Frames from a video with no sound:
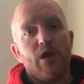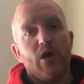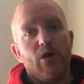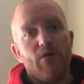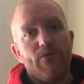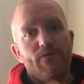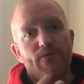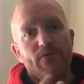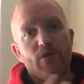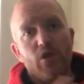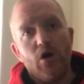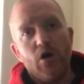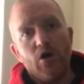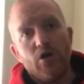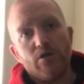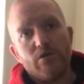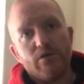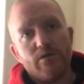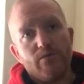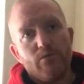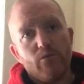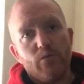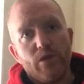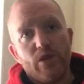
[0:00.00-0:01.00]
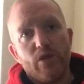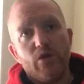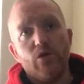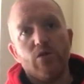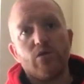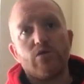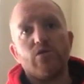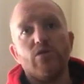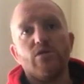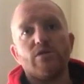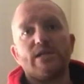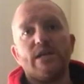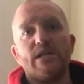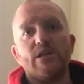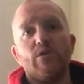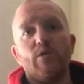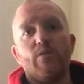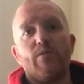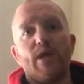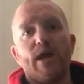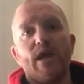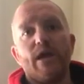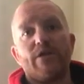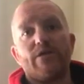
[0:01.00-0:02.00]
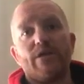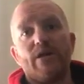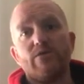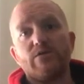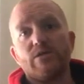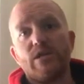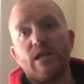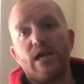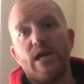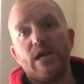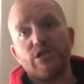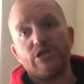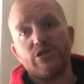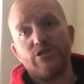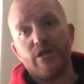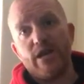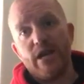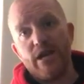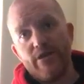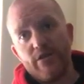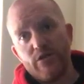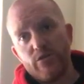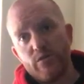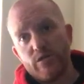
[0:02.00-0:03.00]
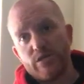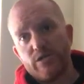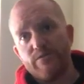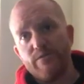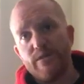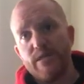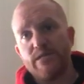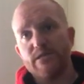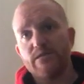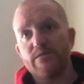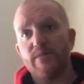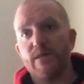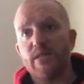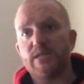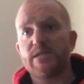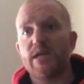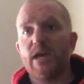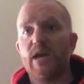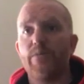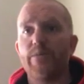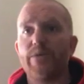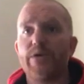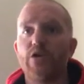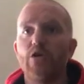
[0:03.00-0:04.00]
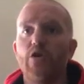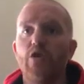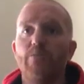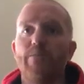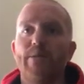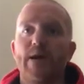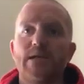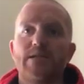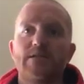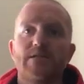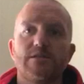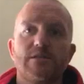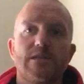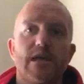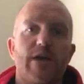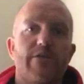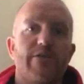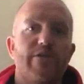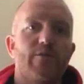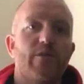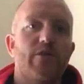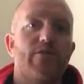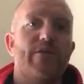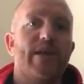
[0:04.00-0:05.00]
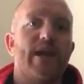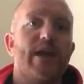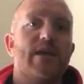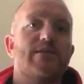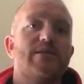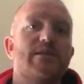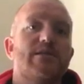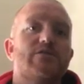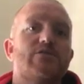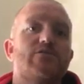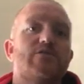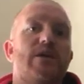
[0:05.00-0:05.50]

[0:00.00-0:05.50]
On floors, we also tend to apply grout to larger areas, which means that by the time we go back to start removing excess